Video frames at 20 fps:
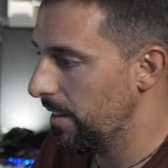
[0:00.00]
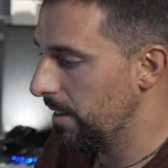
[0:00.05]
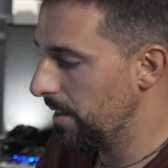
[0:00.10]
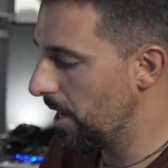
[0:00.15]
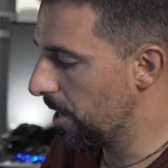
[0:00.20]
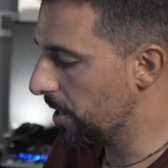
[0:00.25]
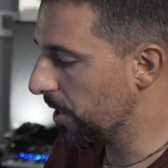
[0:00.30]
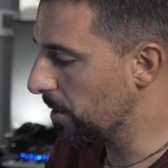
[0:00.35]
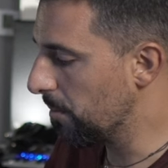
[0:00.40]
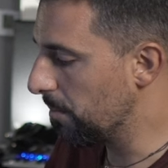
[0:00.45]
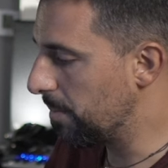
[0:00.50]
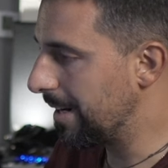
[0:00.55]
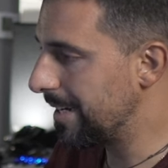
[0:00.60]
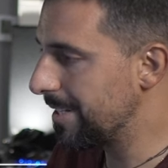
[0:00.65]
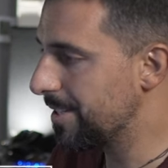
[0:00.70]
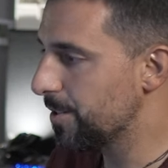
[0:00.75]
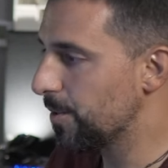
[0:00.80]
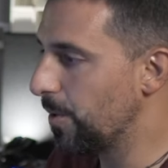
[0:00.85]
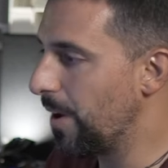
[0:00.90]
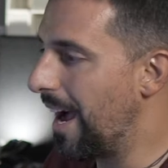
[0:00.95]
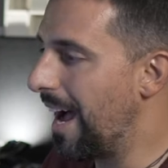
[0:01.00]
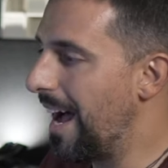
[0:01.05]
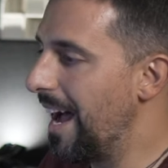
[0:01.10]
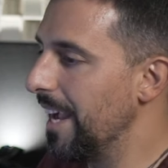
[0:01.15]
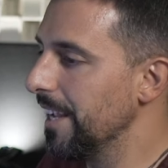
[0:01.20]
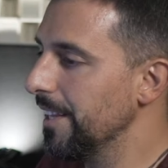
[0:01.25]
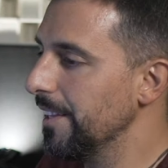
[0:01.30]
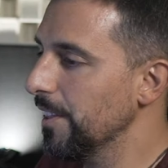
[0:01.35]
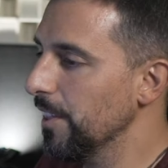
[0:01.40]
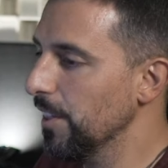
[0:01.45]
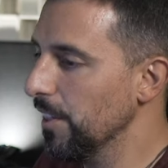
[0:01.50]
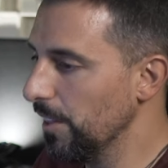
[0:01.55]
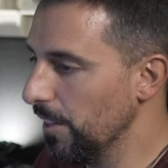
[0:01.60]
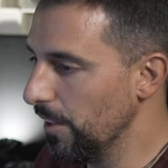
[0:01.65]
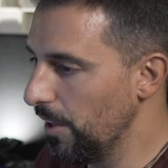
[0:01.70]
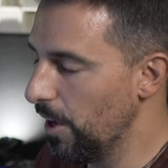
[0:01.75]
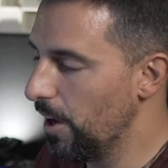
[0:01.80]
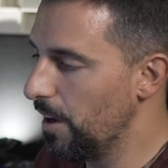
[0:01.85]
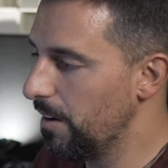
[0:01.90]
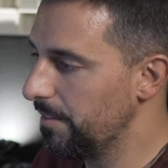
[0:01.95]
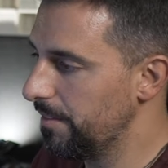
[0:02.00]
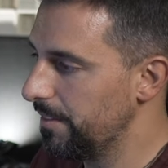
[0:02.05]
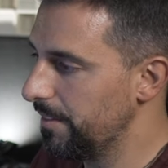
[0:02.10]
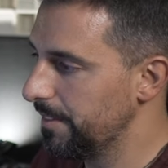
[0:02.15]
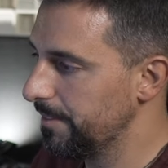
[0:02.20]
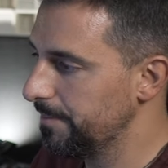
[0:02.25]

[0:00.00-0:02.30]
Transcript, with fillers: The other compressor I love